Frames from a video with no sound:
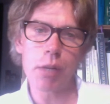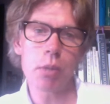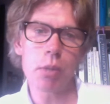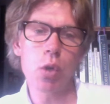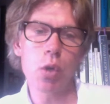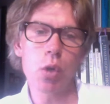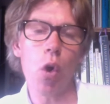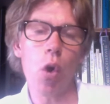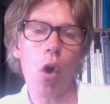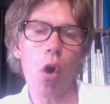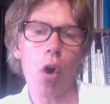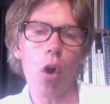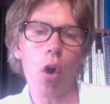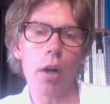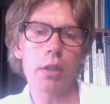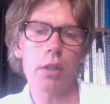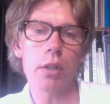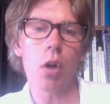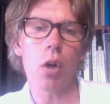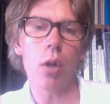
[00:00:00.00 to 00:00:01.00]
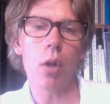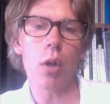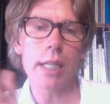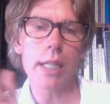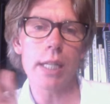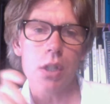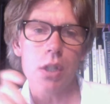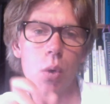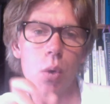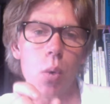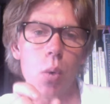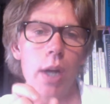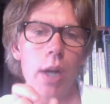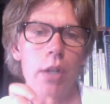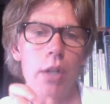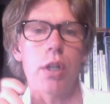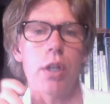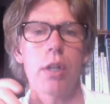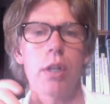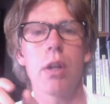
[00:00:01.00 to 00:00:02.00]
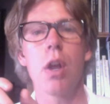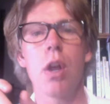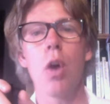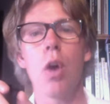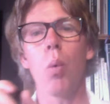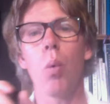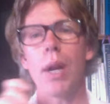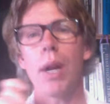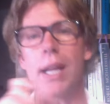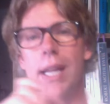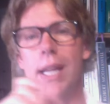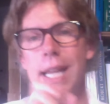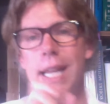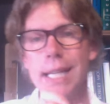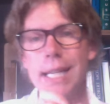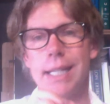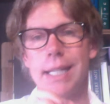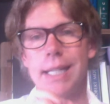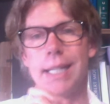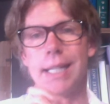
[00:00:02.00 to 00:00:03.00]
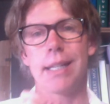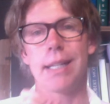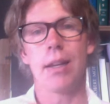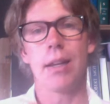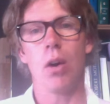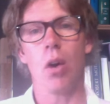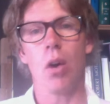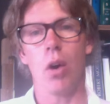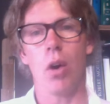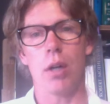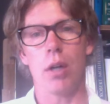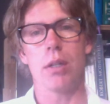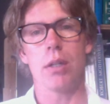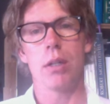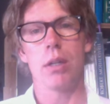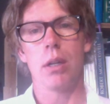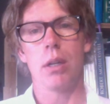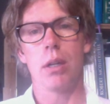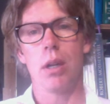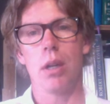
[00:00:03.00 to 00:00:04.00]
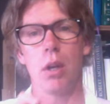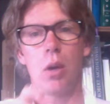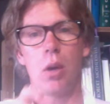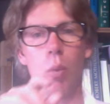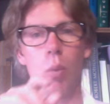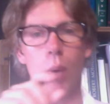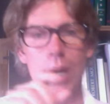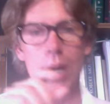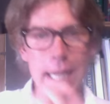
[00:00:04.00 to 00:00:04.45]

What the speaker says: to art calling into question, what is art? What